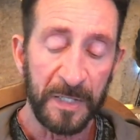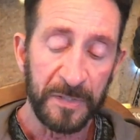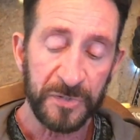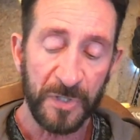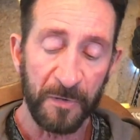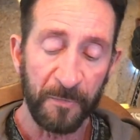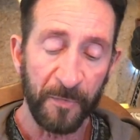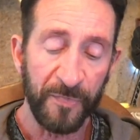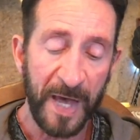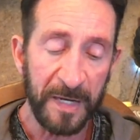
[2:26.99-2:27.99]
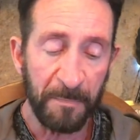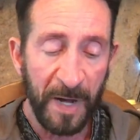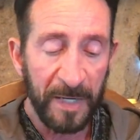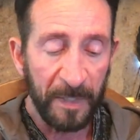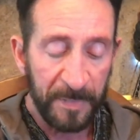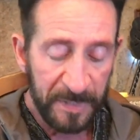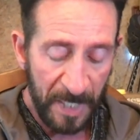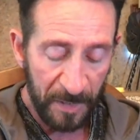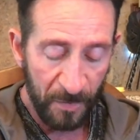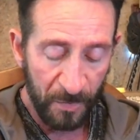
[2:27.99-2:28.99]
So, with that in mind, let me take you